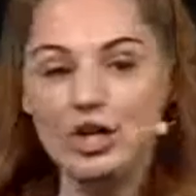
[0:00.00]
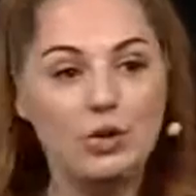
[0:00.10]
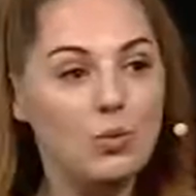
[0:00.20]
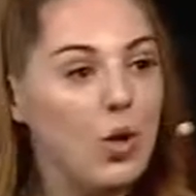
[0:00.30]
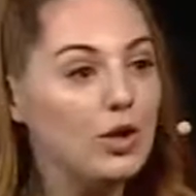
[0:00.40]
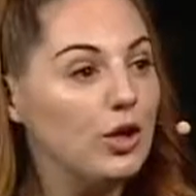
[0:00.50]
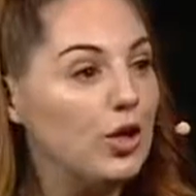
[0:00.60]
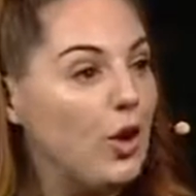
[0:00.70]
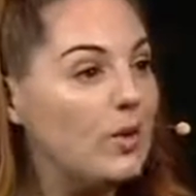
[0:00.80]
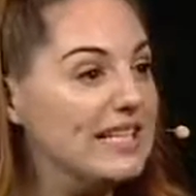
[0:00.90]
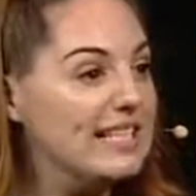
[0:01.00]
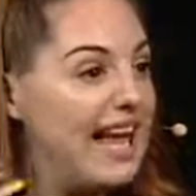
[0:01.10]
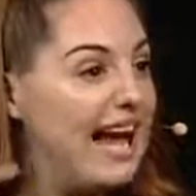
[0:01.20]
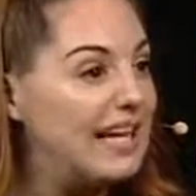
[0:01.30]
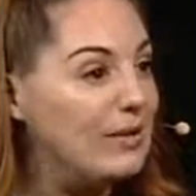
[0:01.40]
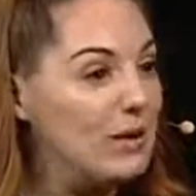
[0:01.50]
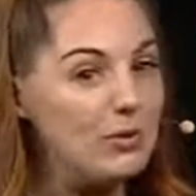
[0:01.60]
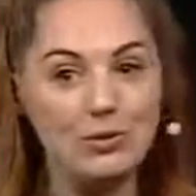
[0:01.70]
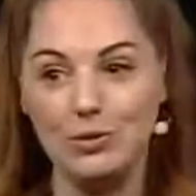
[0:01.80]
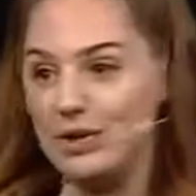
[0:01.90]
You want to know exactly where
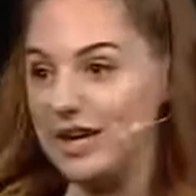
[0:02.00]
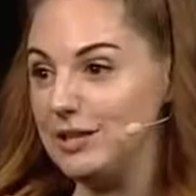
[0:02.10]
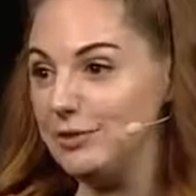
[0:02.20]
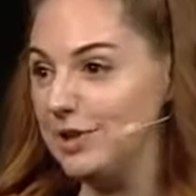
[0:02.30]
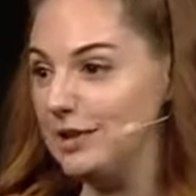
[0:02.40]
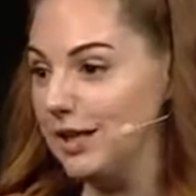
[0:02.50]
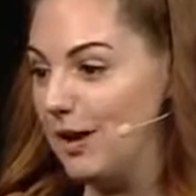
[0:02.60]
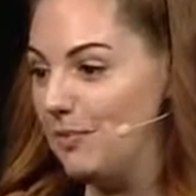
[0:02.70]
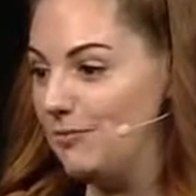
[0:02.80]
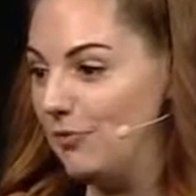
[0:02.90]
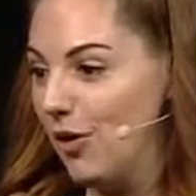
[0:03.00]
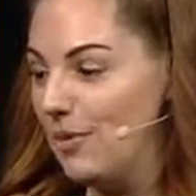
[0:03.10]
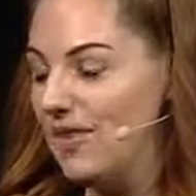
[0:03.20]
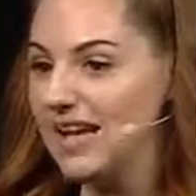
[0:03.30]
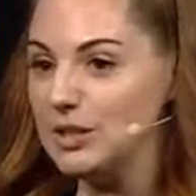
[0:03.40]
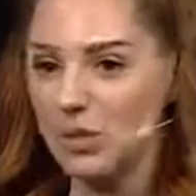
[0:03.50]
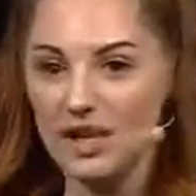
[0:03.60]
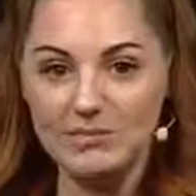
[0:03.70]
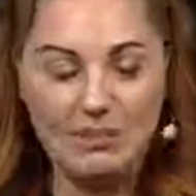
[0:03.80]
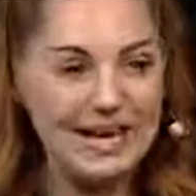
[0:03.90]
all your case credits are coming from, and that's
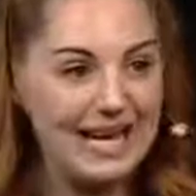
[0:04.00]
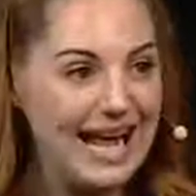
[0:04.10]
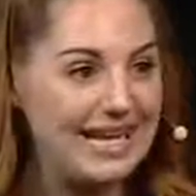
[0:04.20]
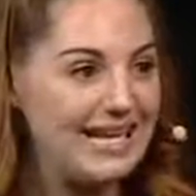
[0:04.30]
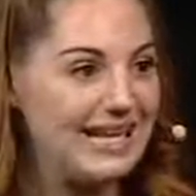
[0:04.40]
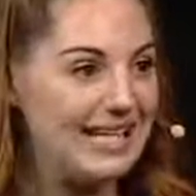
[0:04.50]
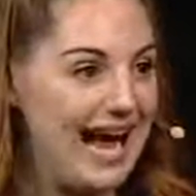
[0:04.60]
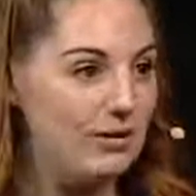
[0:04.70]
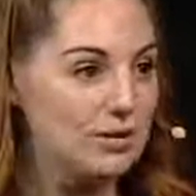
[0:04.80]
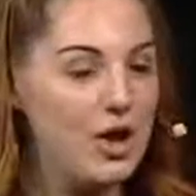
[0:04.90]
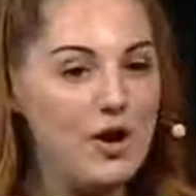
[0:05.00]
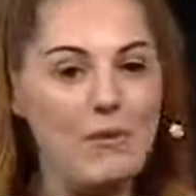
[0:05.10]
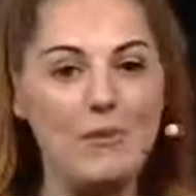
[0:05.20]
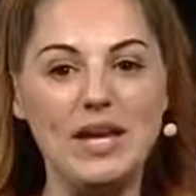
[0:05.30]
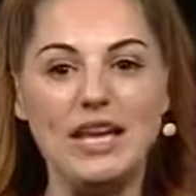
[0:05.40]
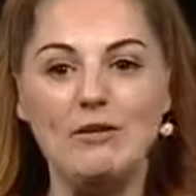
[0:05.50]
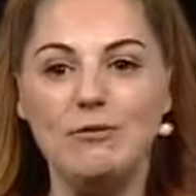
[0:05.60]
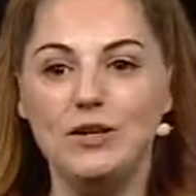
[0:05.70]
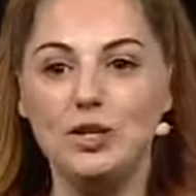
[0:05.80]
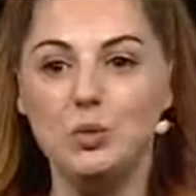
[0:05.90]
why planning it out, making it
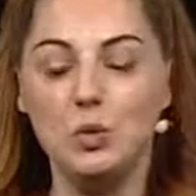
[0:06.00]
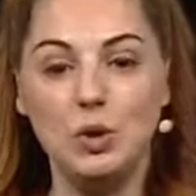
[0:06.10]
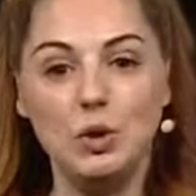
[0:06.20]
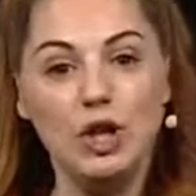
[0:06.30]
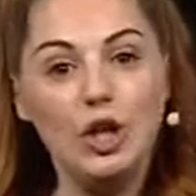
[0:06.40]
visual,